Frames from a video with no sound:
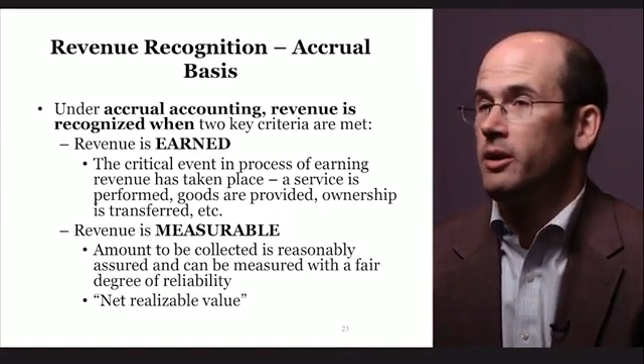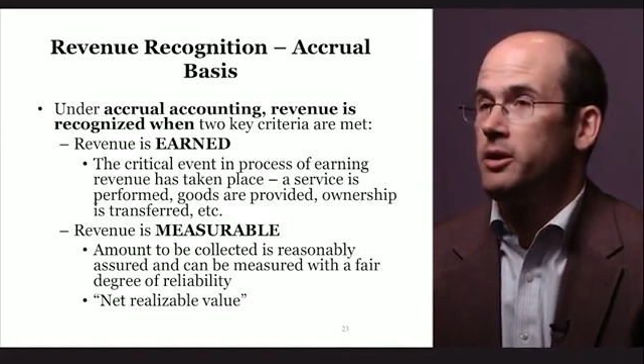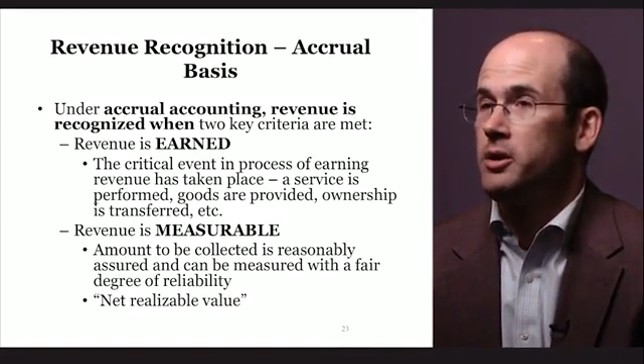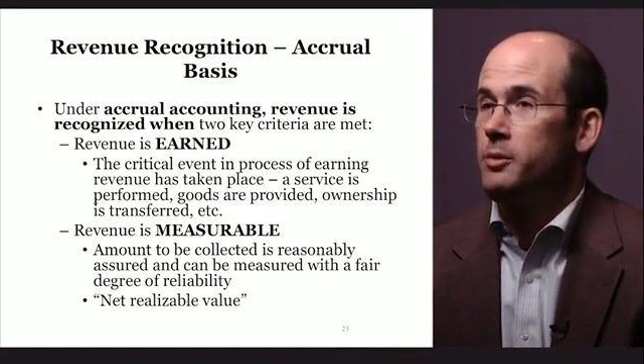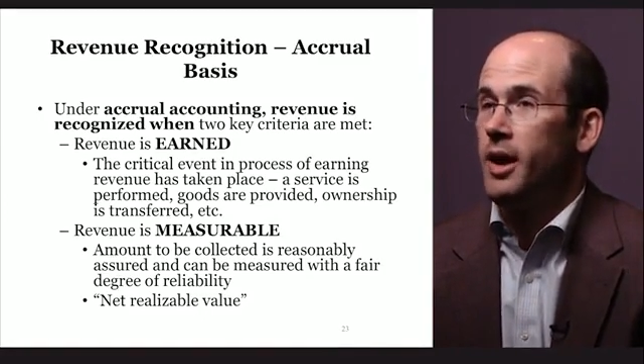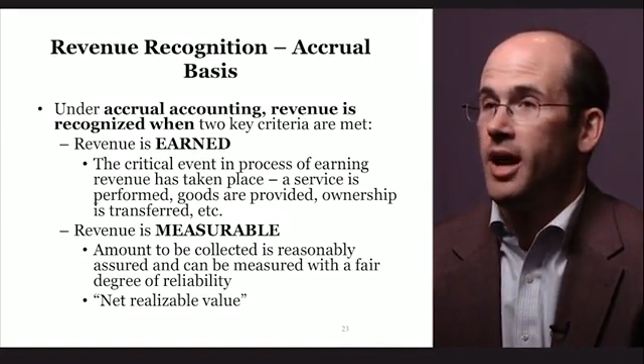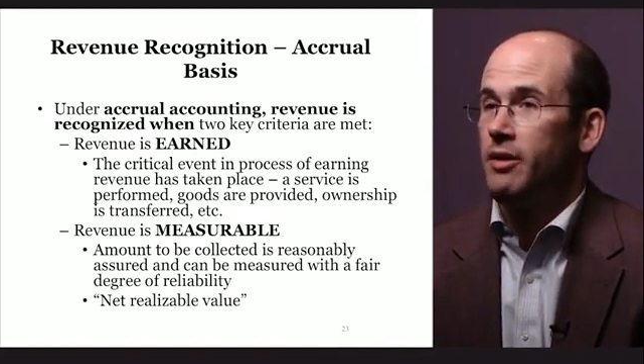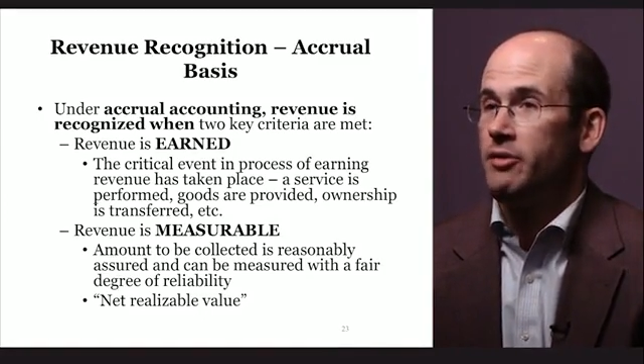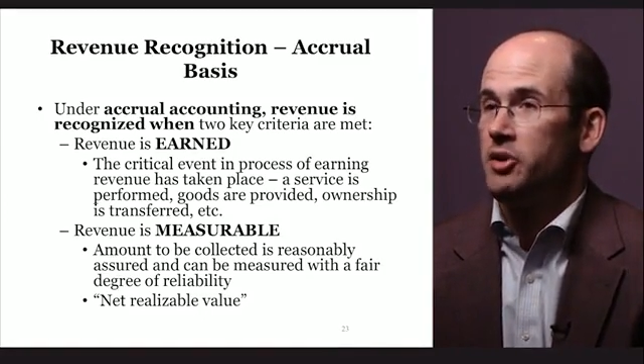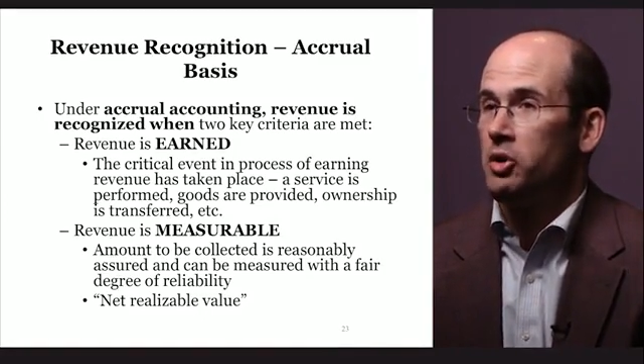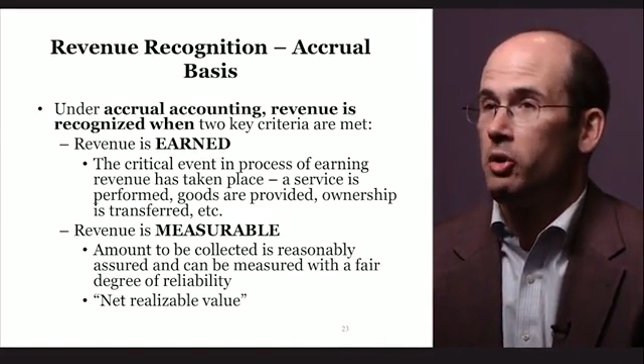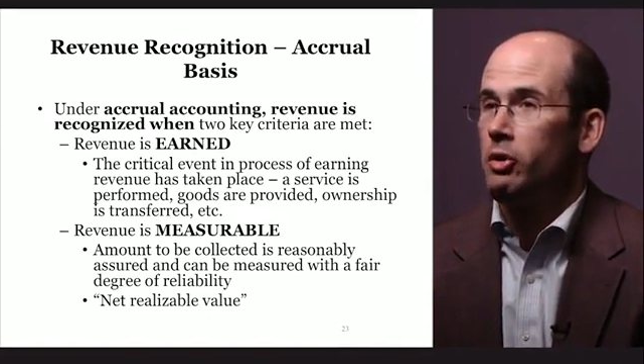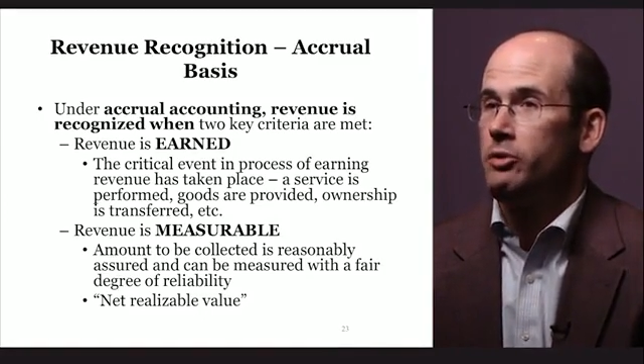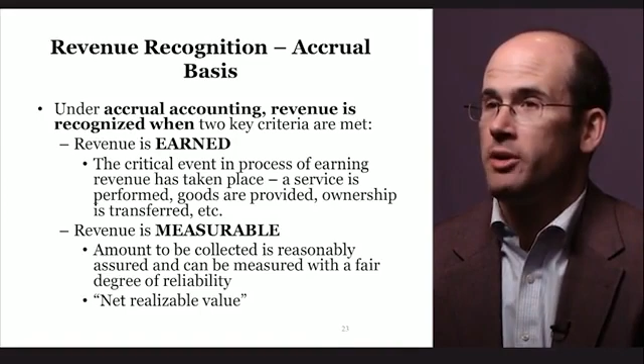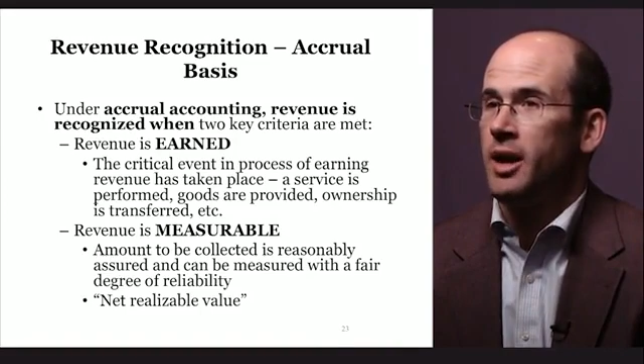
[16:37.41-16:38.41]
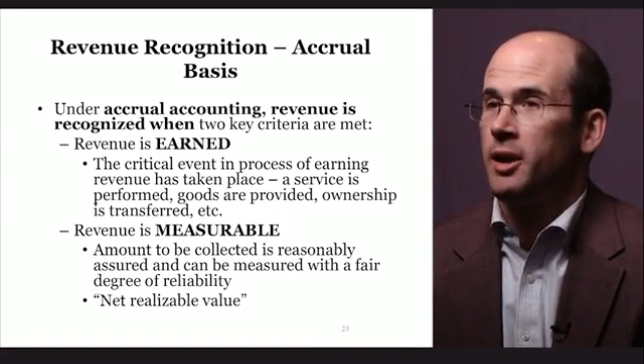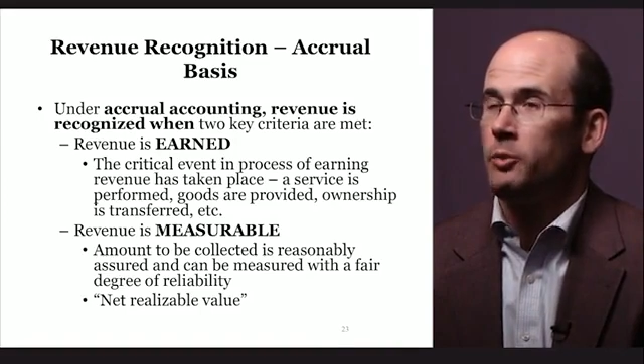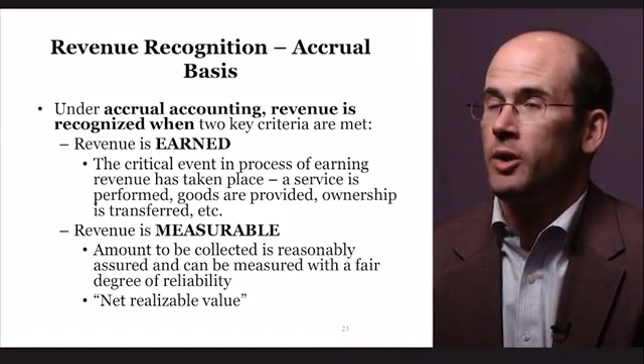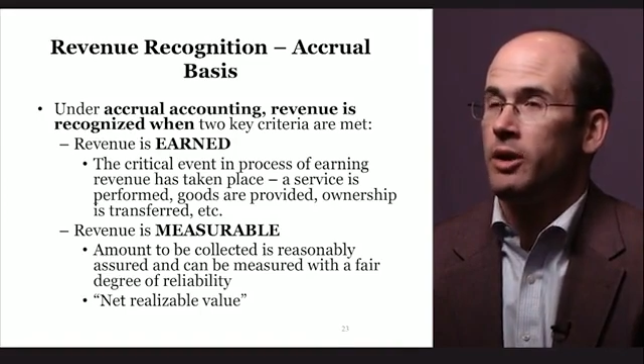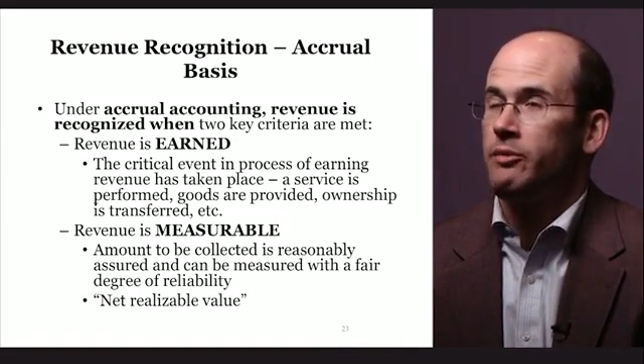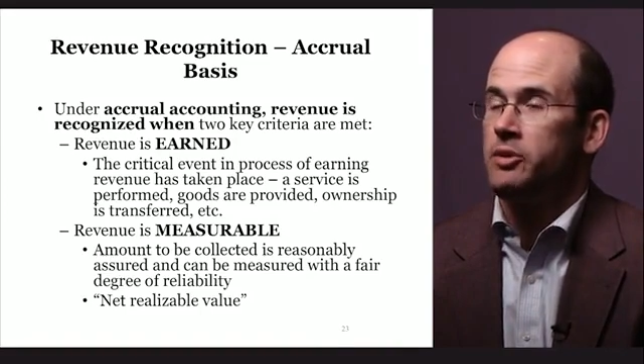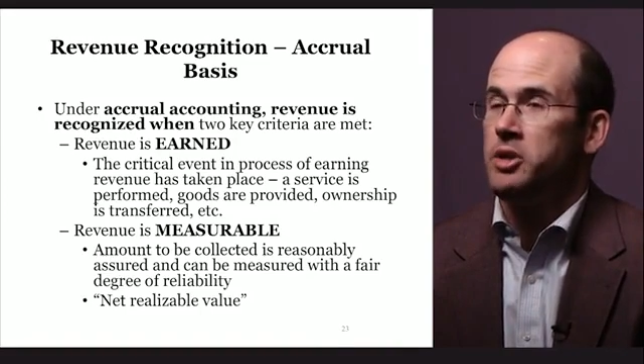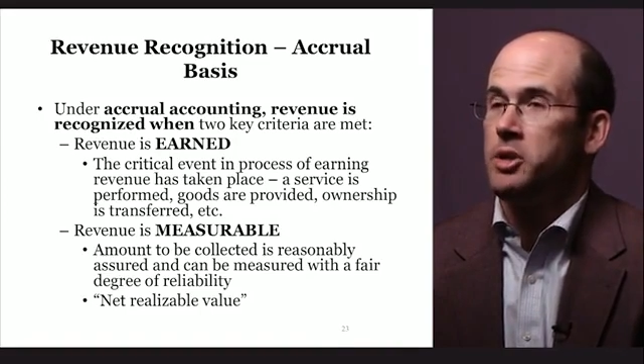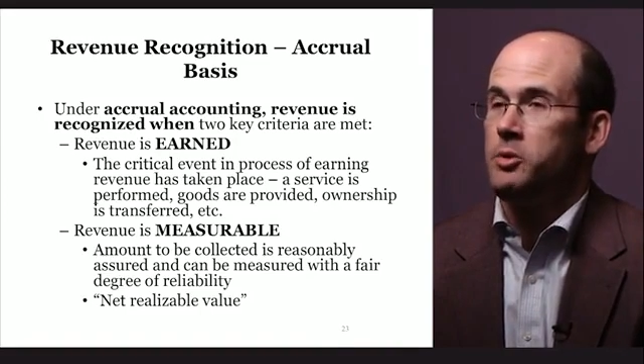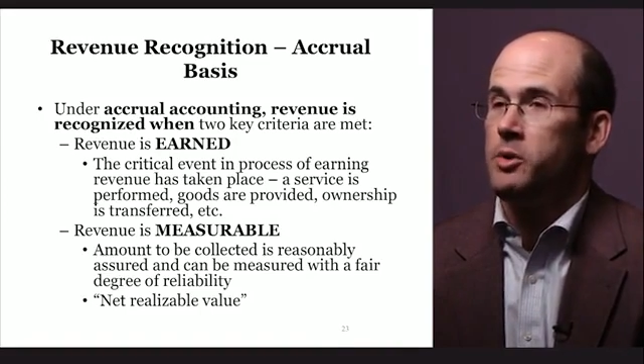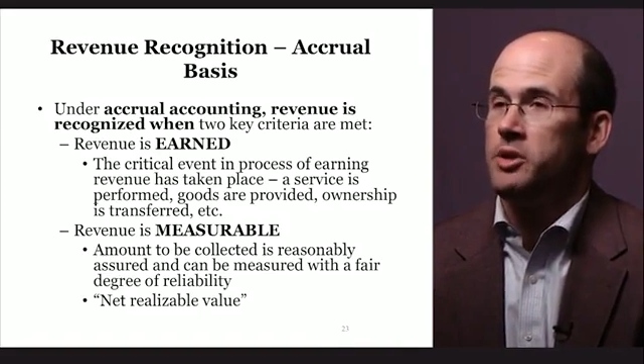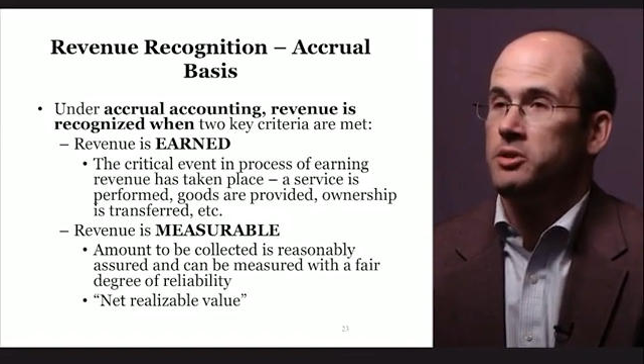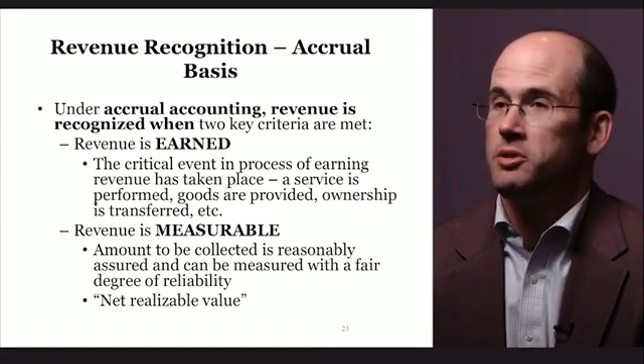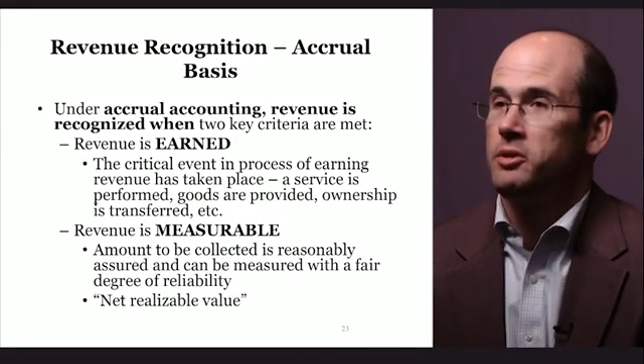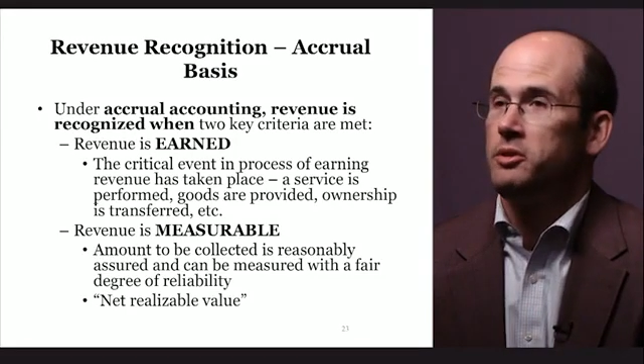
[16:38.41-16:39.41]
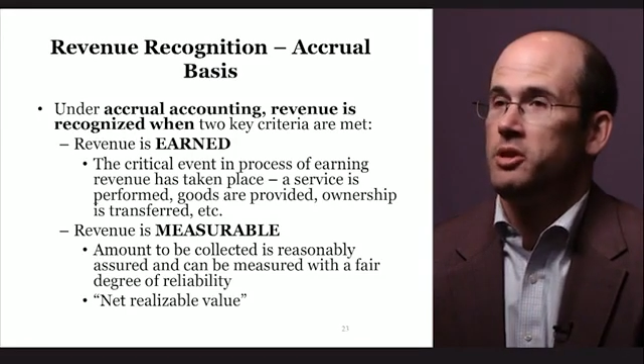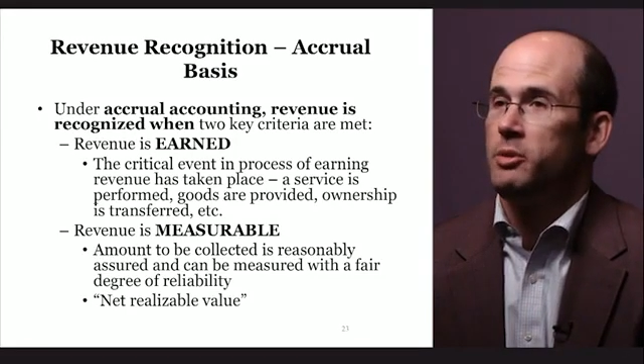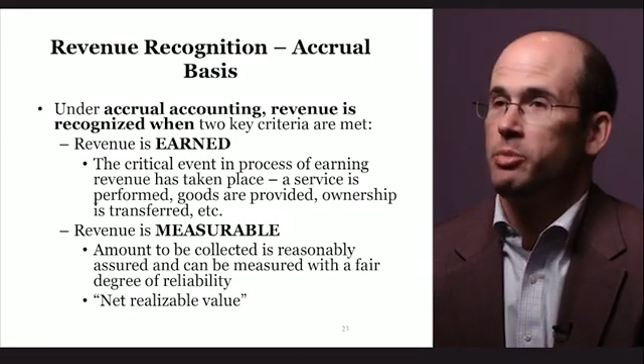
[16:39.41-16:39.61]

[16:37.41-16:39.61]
you haven't earned that revenue until you